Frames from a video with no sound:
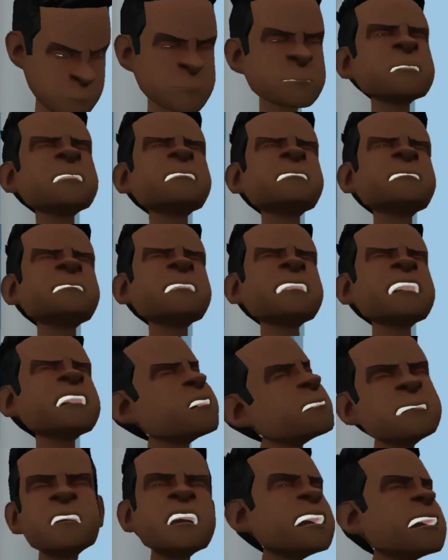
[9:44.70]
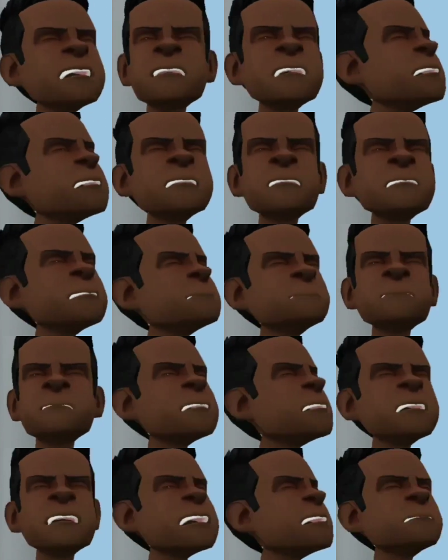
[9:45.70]
That's not true.
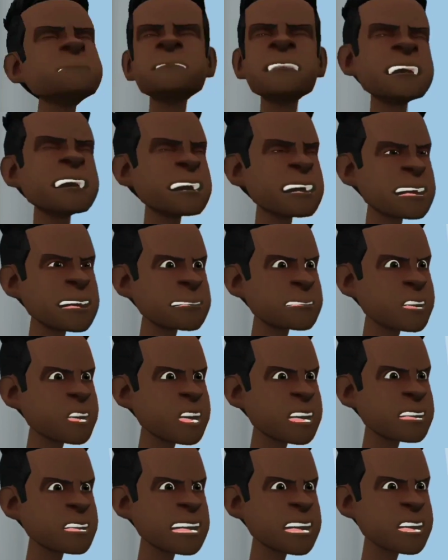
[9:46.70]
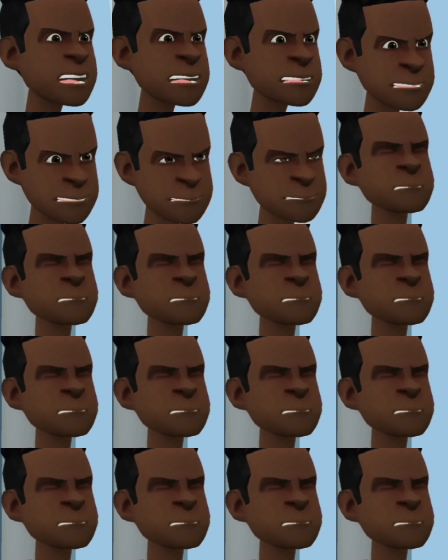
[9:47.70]
I'm not jealous because you've got a crush and I